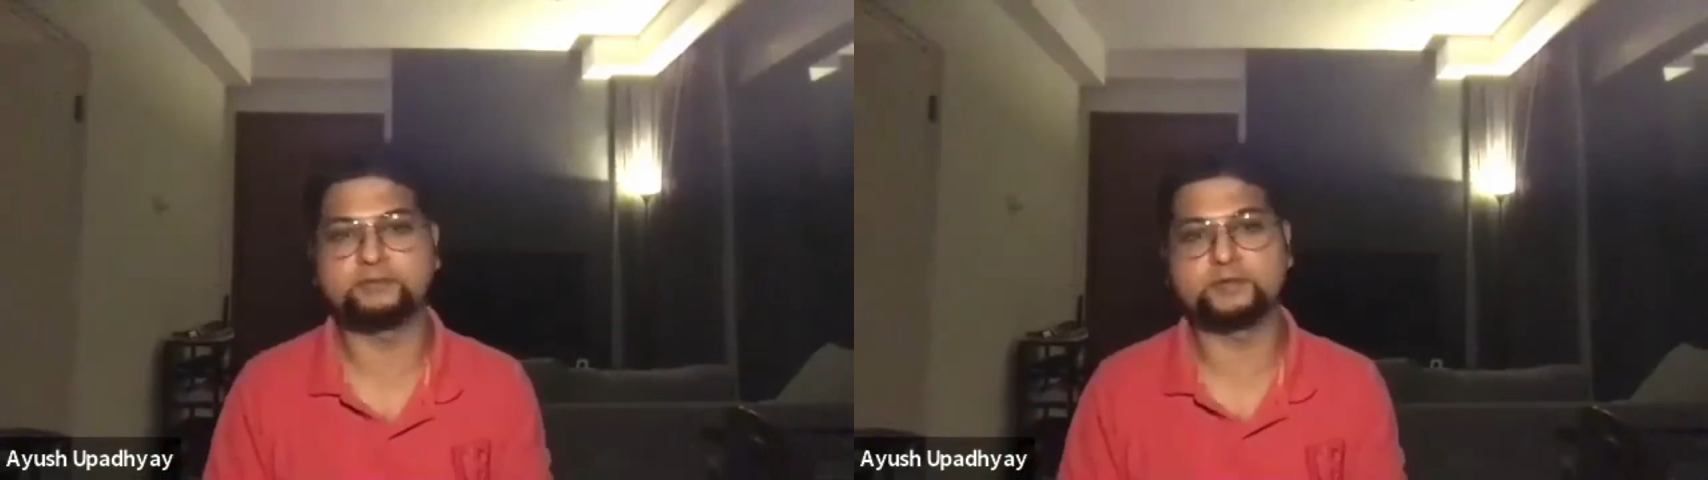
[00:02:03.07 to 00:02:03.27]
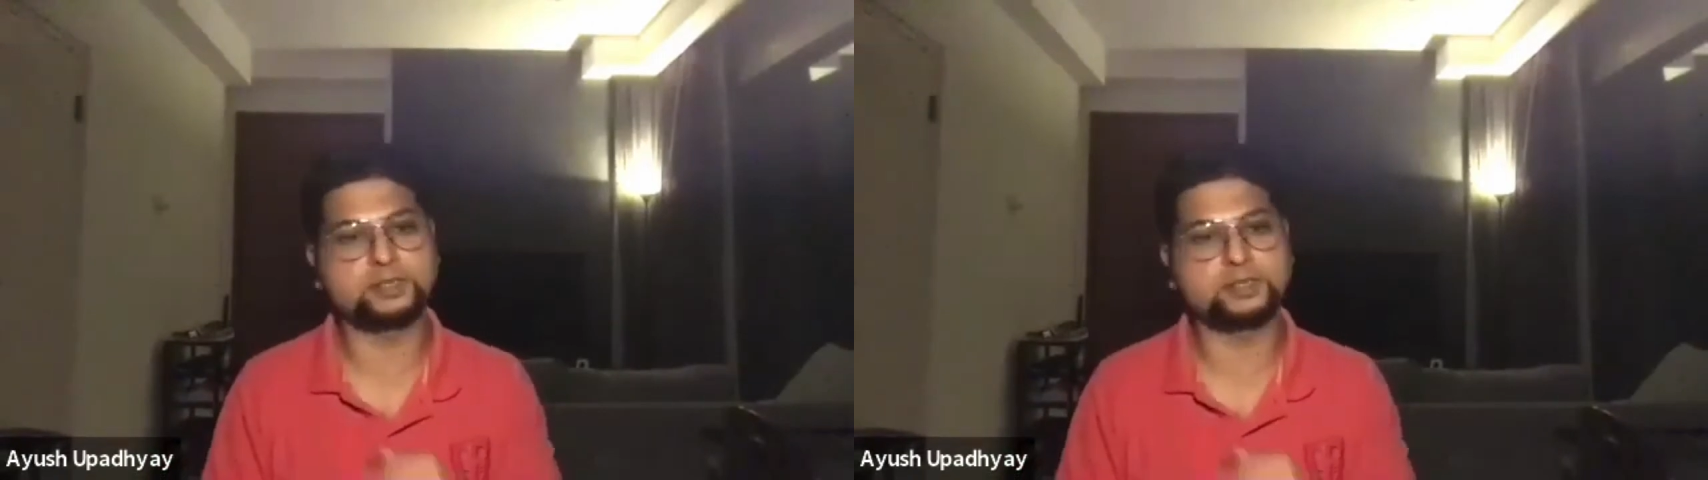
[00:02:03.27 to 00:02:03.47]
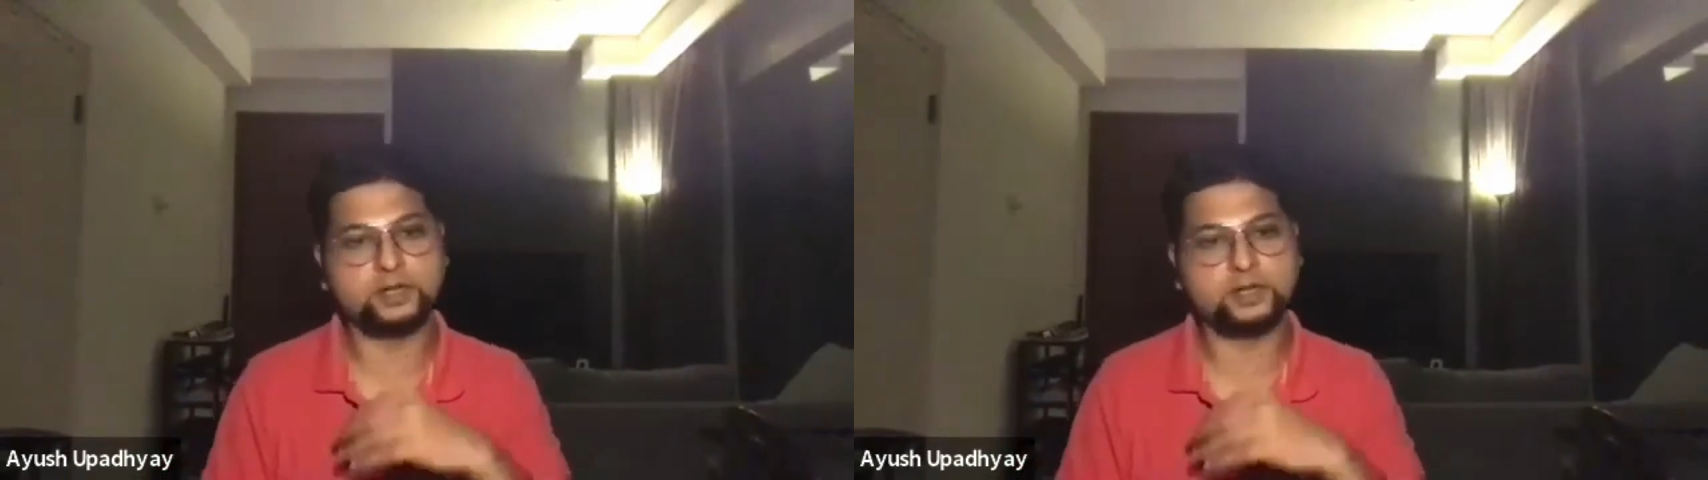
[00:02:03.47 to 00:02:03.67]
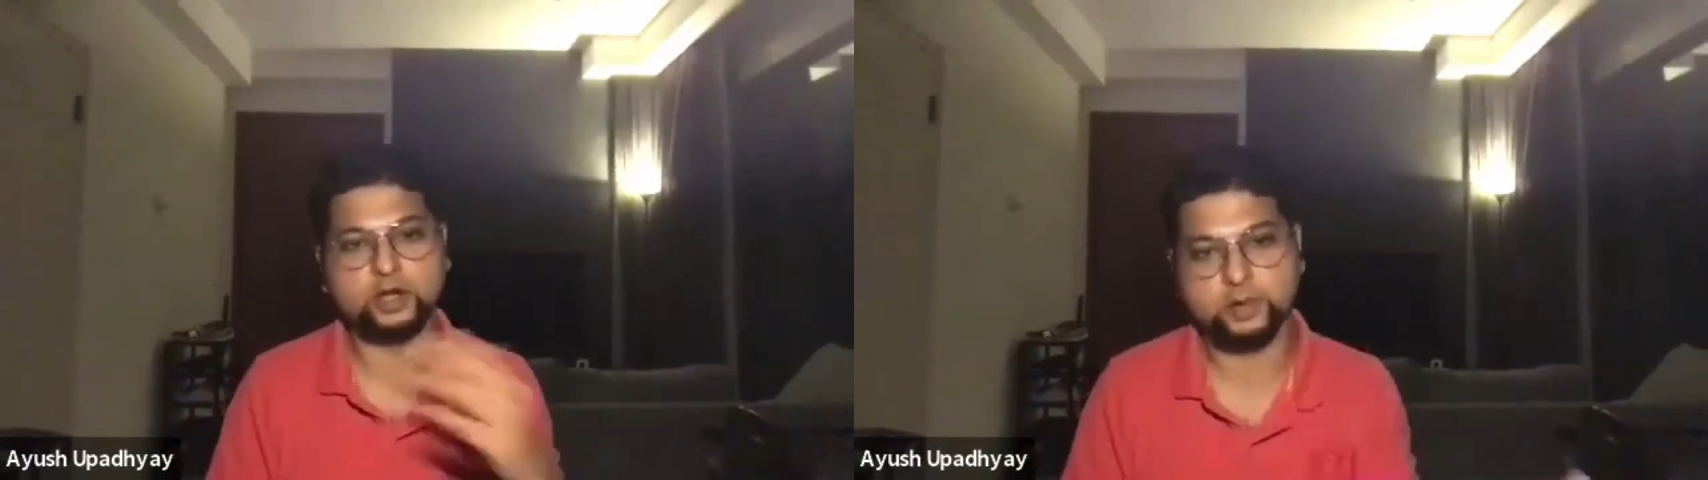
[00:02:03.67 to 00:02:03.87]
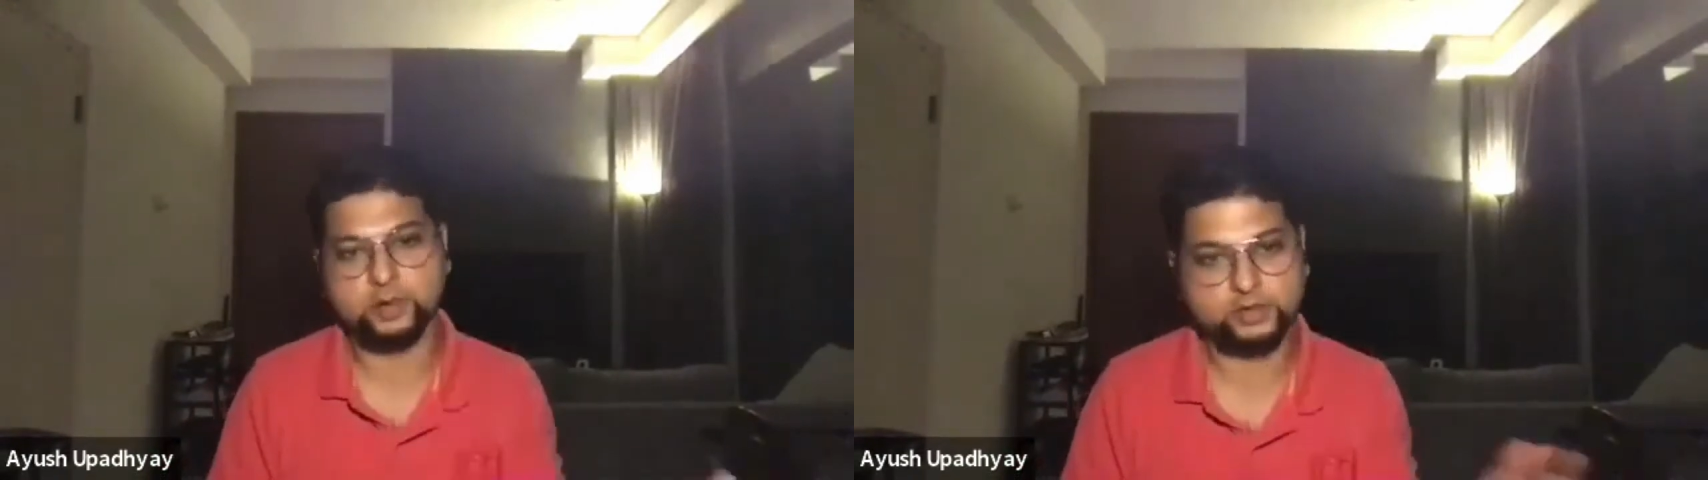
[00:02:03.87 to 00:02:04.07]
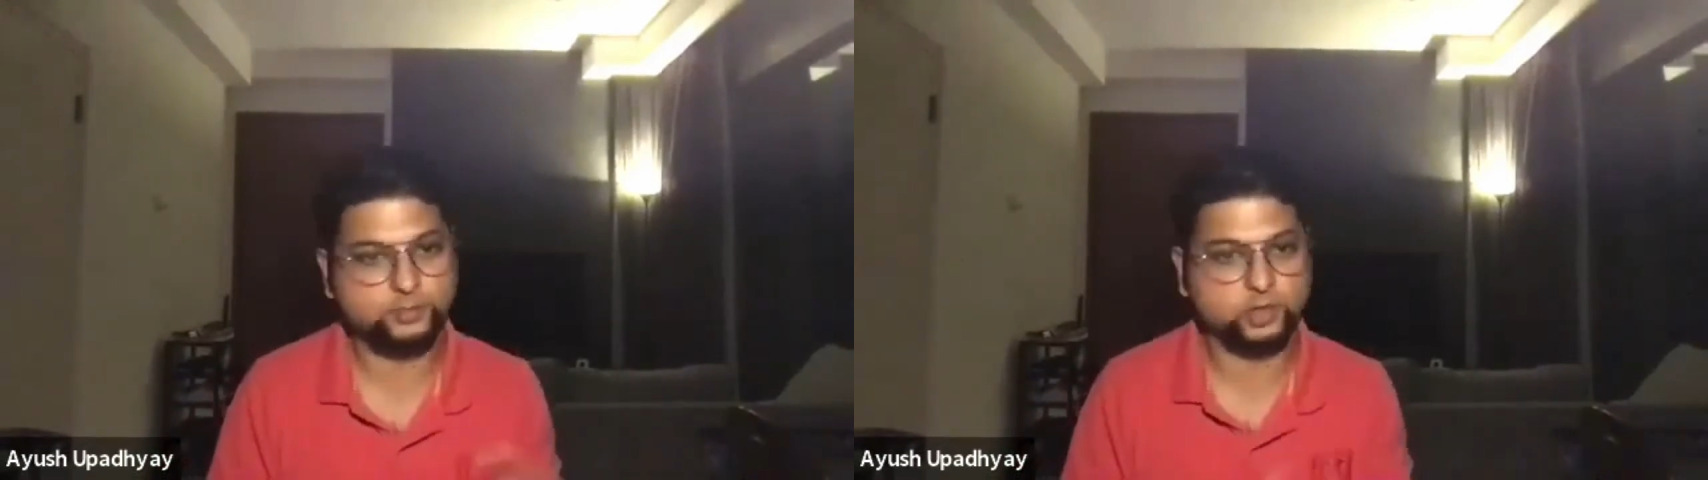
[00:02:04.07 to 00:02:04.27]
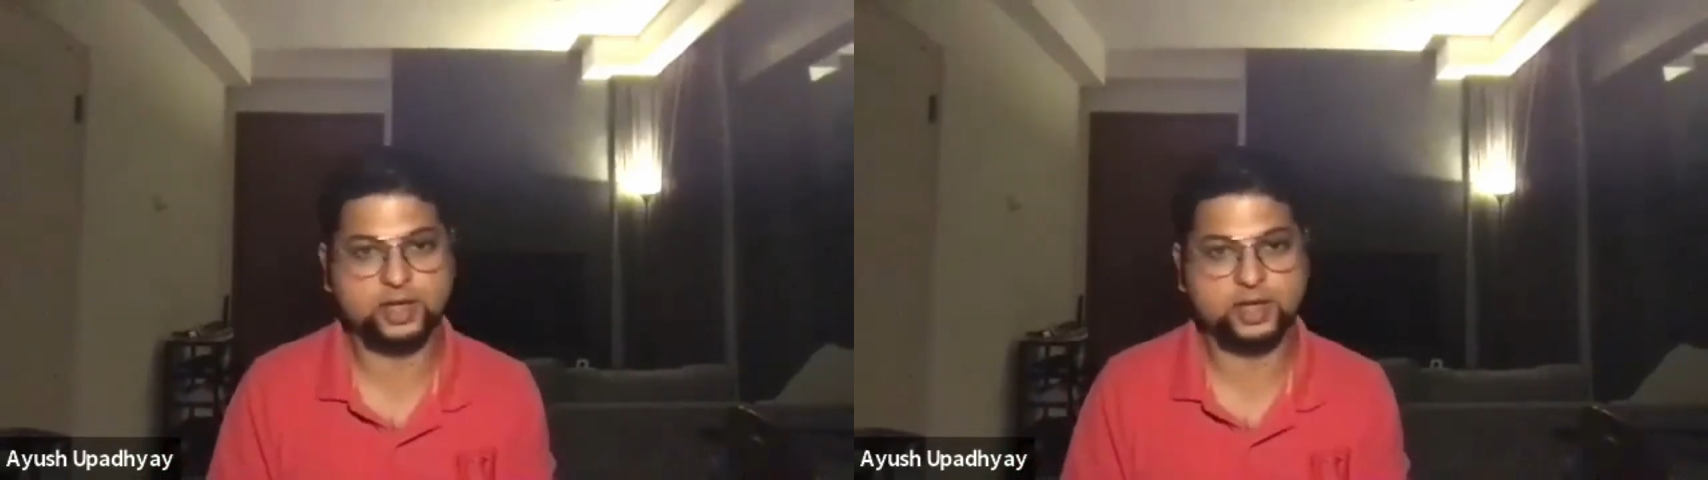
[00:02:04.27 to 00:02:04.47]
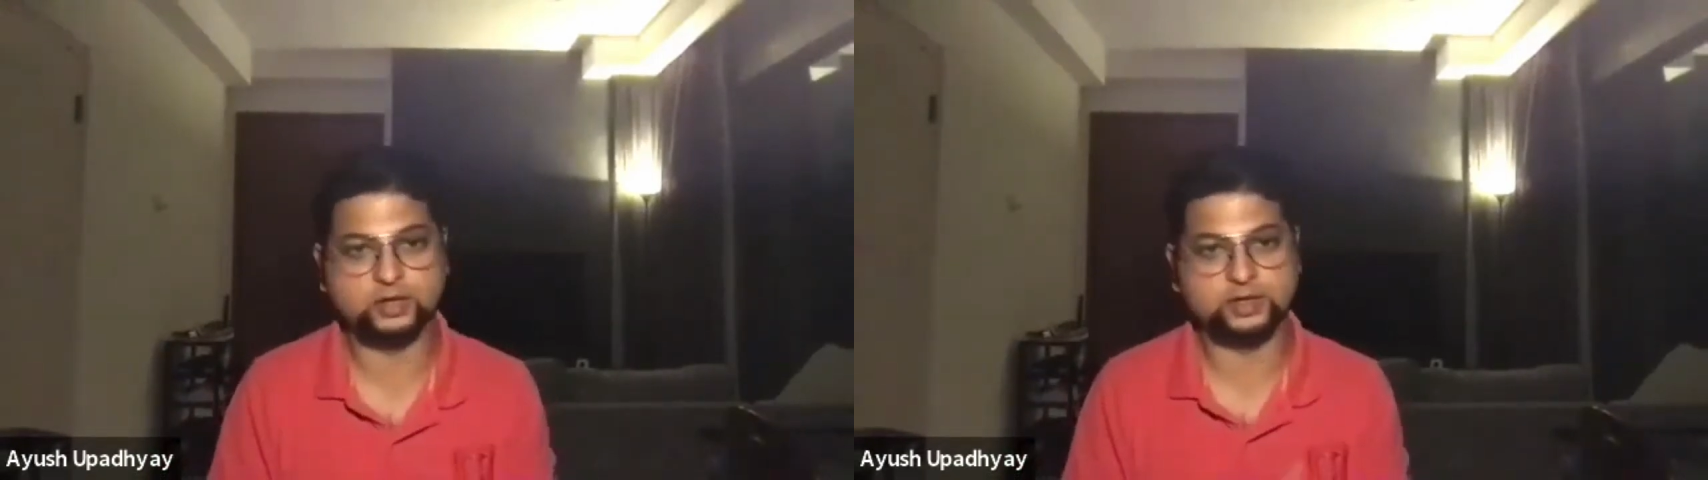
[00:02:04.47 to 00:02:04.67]
in which they talk about the
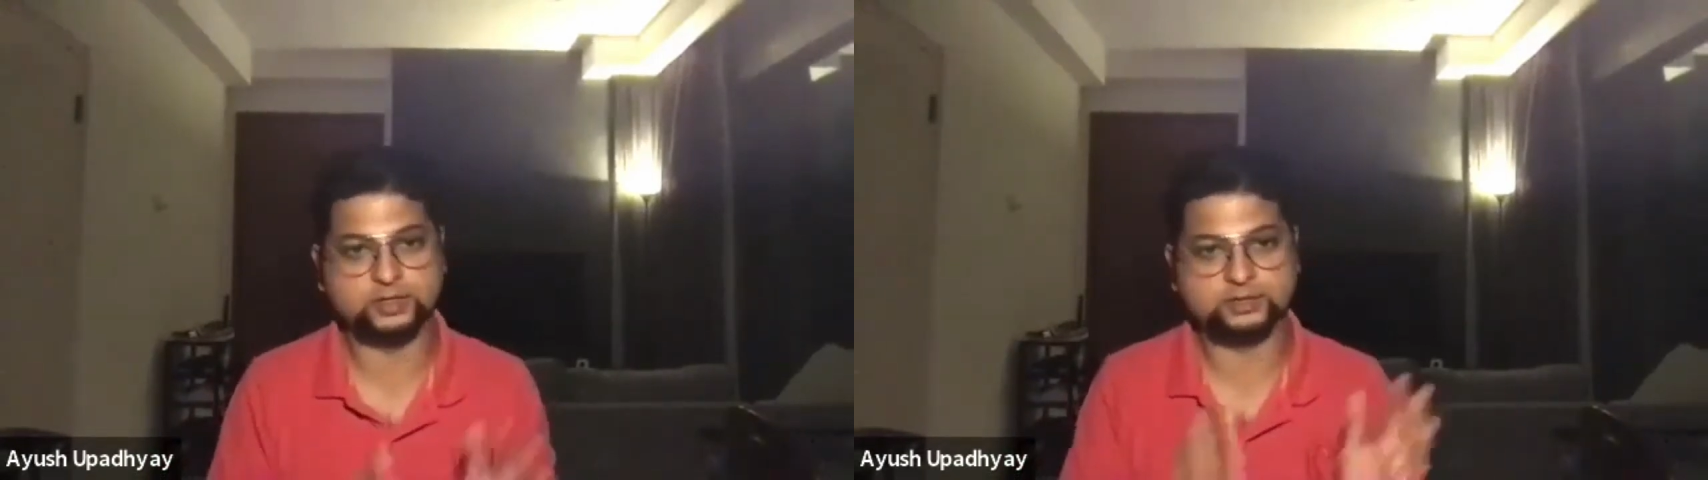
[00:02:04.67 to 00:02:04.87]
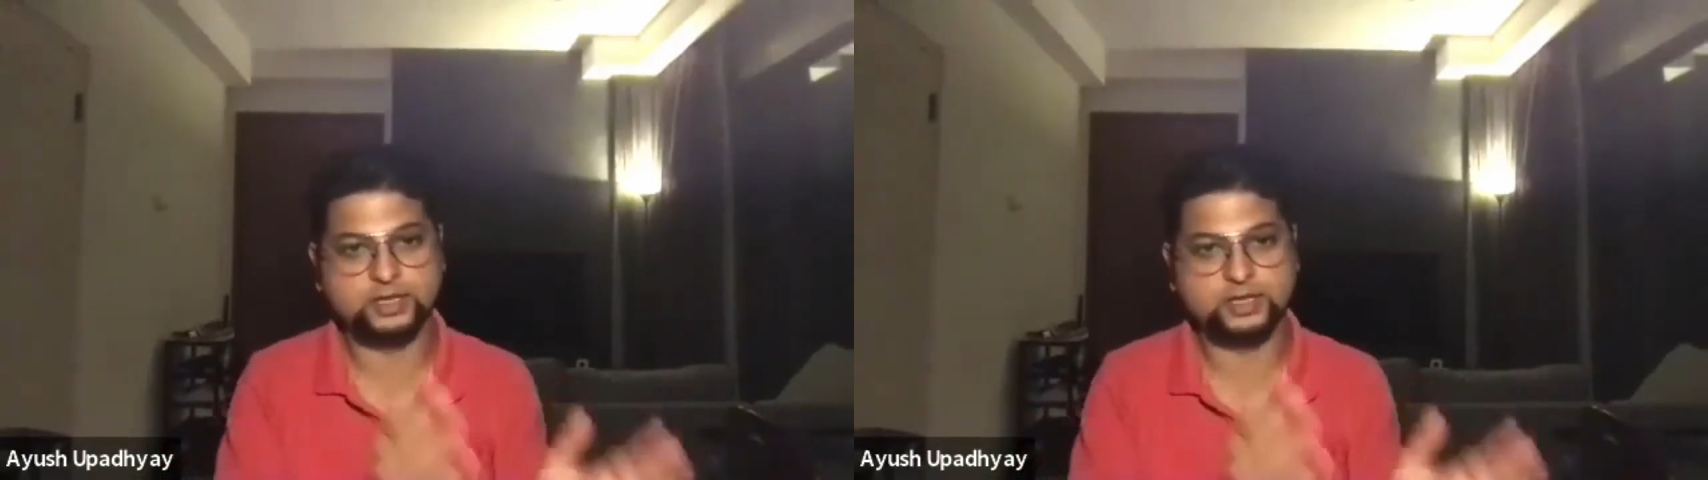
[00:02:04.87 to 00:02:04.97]
protagonist,